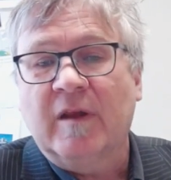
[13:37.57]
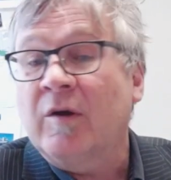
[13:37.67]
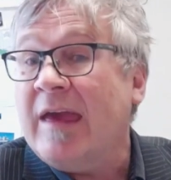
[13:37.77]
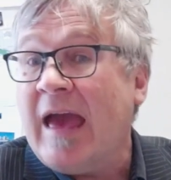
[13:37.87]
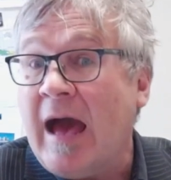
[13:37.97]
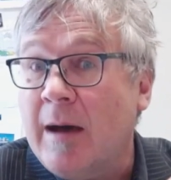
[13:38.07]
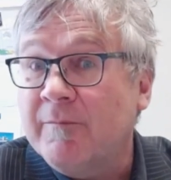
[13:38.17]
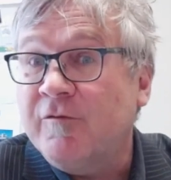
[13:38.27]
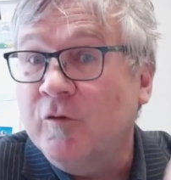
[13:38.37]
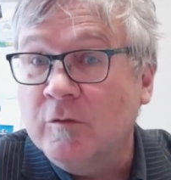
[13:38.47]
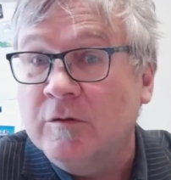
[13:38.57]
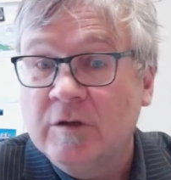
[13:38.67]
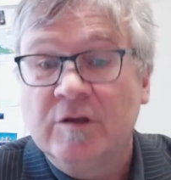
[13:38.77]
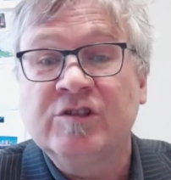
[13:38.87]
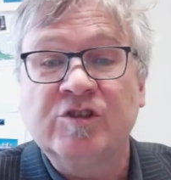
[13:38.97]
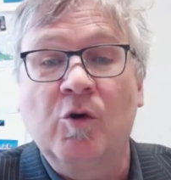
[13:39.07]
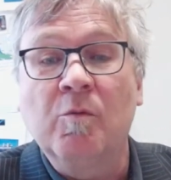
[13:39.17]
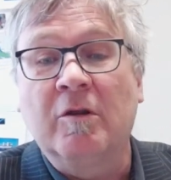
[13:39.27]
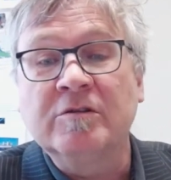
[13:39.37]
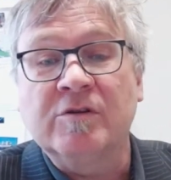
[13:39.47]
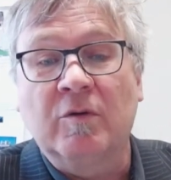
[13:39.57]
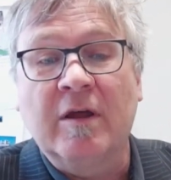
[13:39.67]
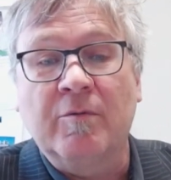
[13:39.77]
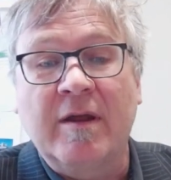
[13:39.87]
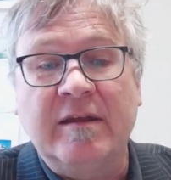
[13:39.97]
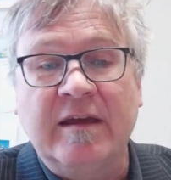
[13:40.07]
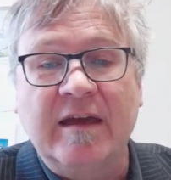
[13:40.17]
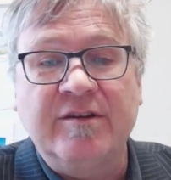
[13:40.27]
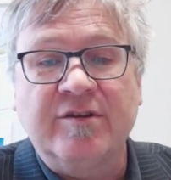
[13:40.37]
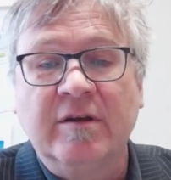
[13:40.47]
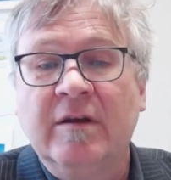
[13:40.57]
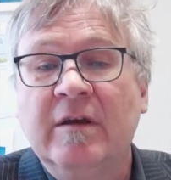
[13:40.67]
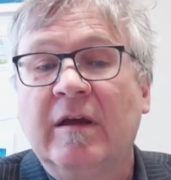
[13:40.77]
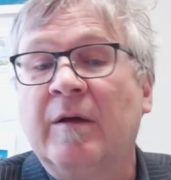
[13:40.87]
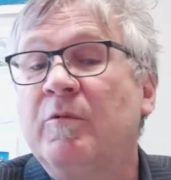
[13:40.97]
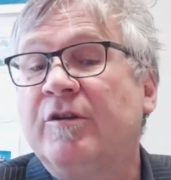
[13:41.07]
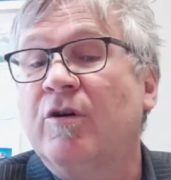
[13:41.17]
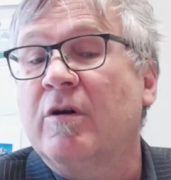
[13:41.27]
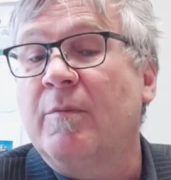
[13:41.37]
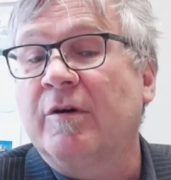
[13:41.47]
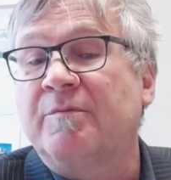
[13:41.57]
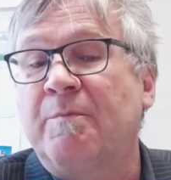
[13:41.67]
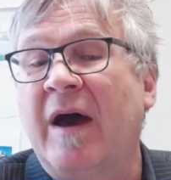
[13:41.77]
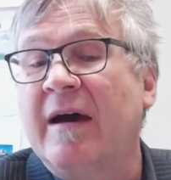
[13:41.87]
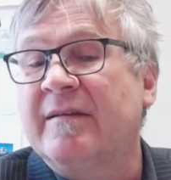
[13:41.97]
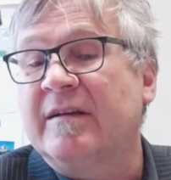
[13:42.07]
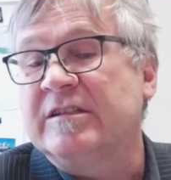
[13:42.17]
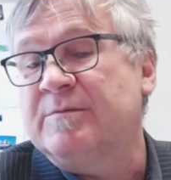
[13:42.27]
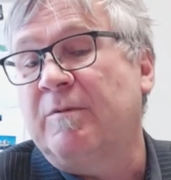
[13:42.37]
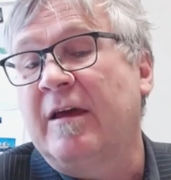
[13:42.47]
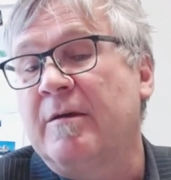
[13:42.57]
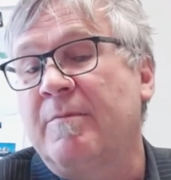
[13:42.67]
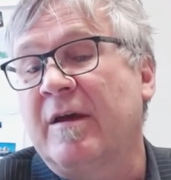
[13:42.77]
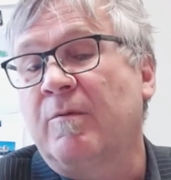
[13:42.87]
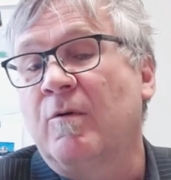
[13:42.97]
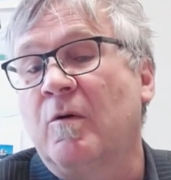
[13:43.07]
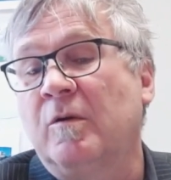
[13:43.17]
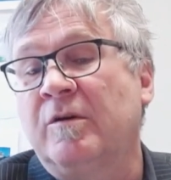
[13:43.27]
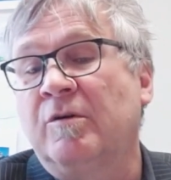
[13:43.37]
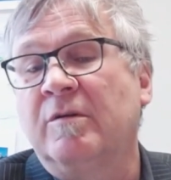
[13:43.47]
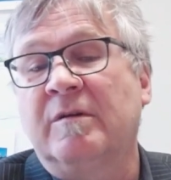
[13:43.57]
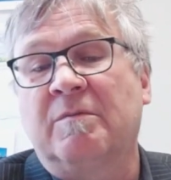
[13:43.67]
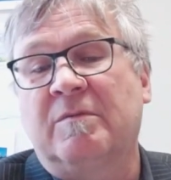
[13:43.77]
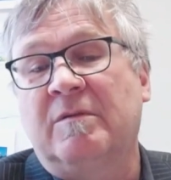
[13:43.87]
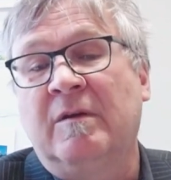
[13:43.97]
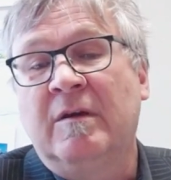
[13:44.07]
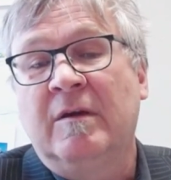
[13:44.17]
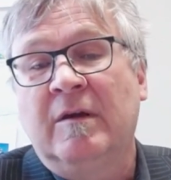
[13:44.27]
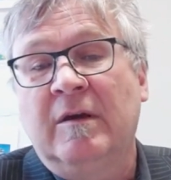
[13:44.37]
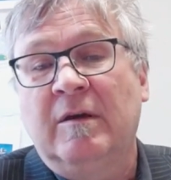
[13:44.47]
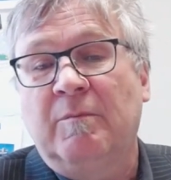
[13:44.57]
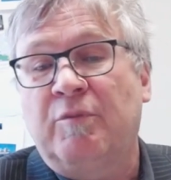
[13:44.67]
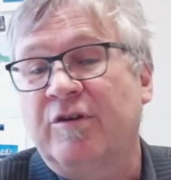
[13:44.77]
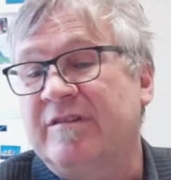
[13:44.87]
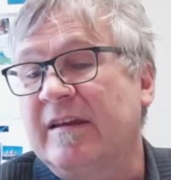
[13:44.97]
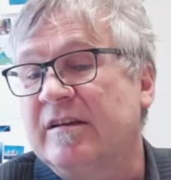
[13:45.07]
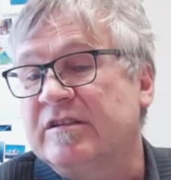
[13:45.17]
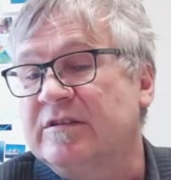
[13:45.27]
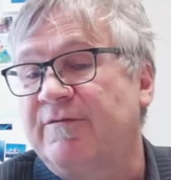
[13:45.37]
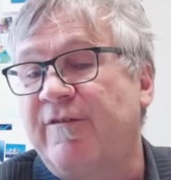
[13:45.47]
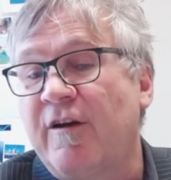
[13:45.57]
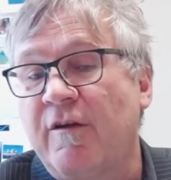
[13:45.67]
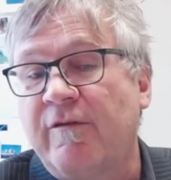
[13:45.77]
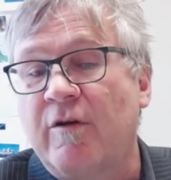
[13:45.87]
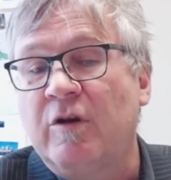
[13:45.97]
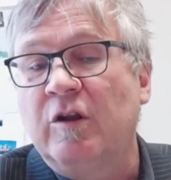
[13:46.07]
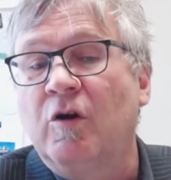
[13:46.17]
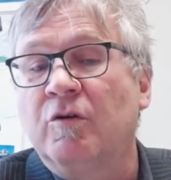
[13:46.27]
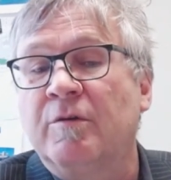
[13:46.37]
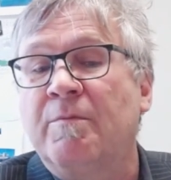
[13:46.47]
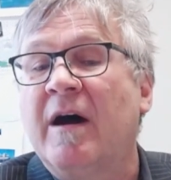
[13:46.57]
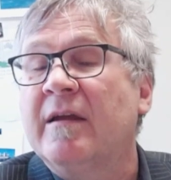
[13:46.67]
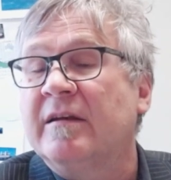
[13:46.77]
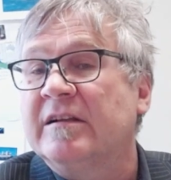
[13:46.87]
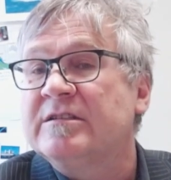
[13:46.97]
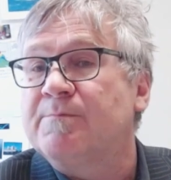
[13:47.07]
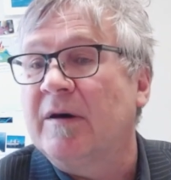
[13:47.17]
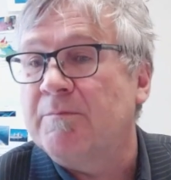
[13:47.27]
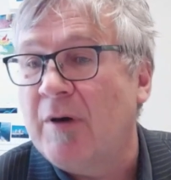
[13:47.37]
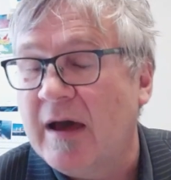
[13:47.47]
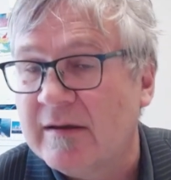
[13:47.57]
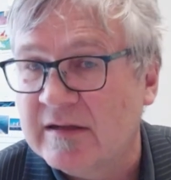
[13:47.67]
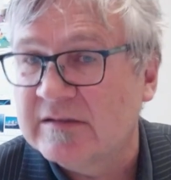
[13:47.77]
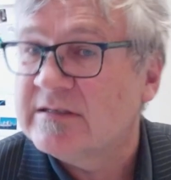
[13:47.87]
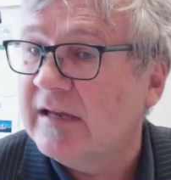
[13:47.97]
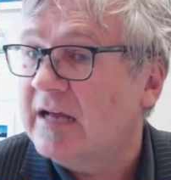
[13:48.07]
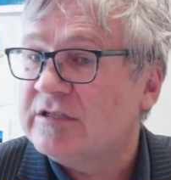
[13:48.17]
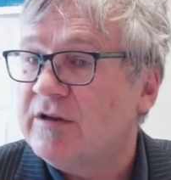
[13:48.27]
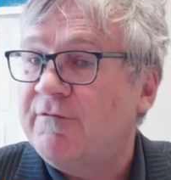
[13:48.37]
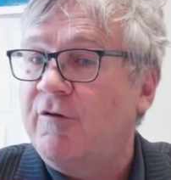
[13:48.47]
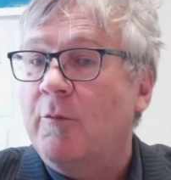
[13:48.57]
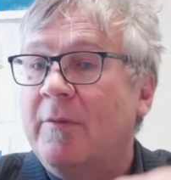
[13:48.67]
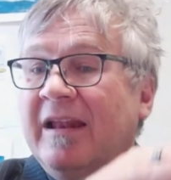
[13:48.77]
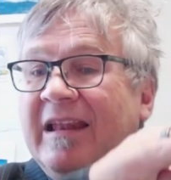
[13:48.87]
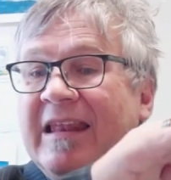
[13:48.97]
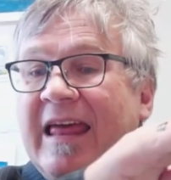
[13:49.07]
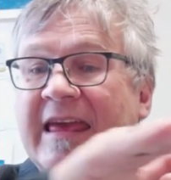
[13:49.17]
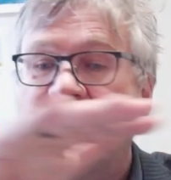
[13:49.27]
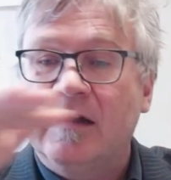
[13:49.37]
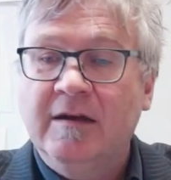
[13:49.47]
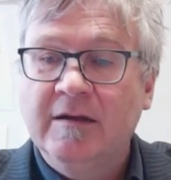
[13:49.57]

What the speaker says: Okay, harmful solar radiation. And we talk about particles play a big role. The percentage is very, very low, the particles, but particles can actually form a layer.